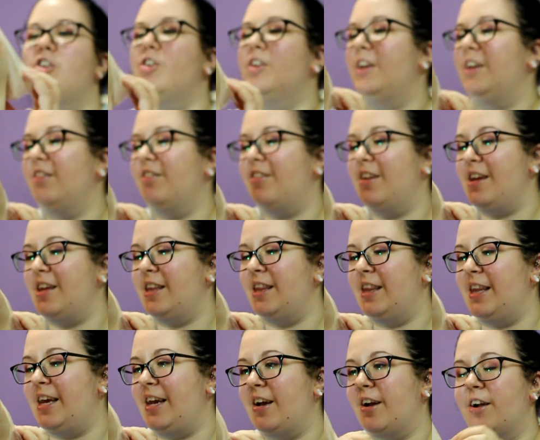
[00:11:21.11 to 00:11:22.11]
goodies
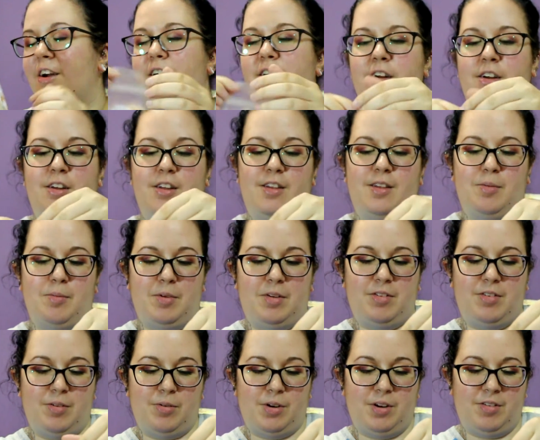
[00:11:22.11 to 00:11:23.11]
in there. Let me
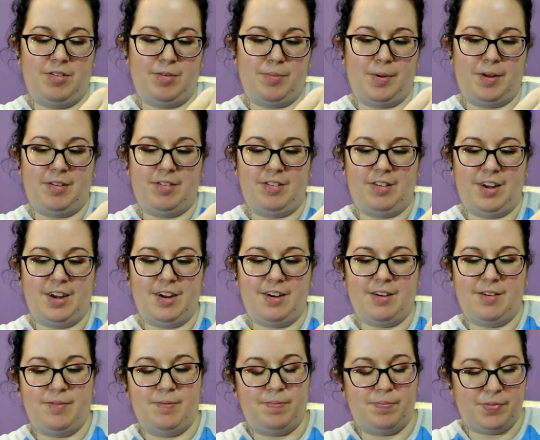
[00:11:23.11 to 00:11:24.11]
see what it smells like.
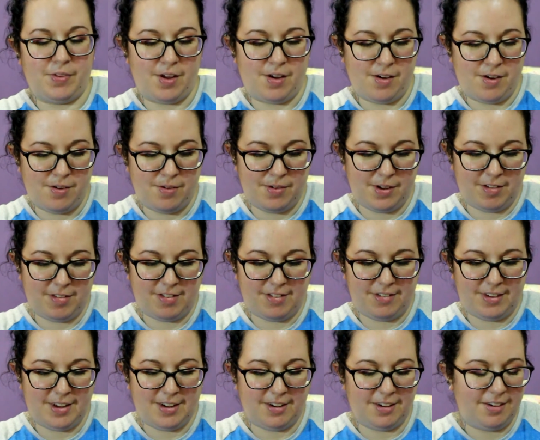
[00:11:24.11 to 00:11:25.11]
Oh, it's
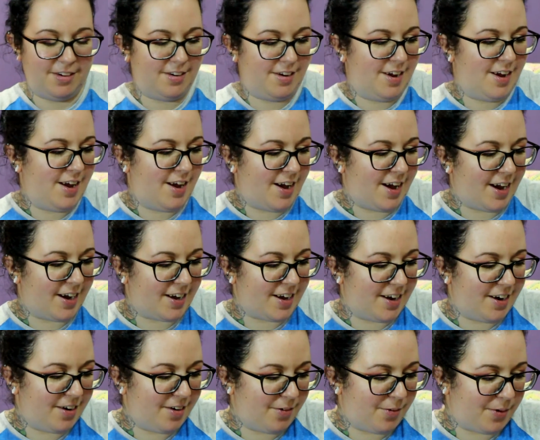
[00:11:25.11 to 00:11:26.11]
sealed. I
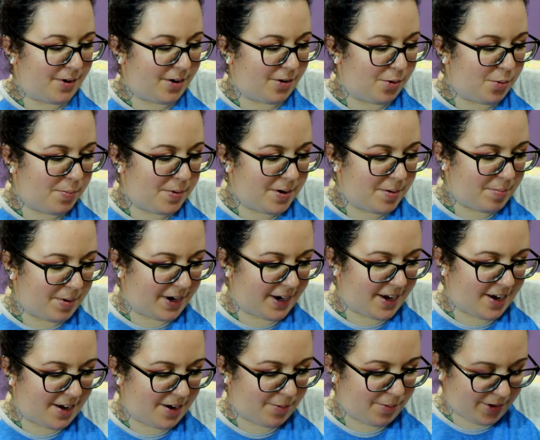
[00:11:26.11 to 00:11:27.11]
kind of don't want to open it, but I
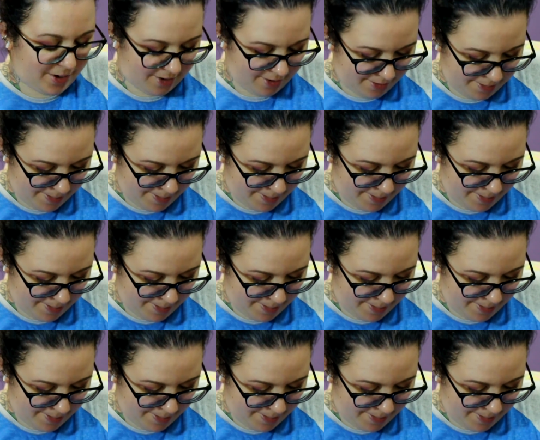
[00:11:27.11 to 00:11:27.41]
kind of want to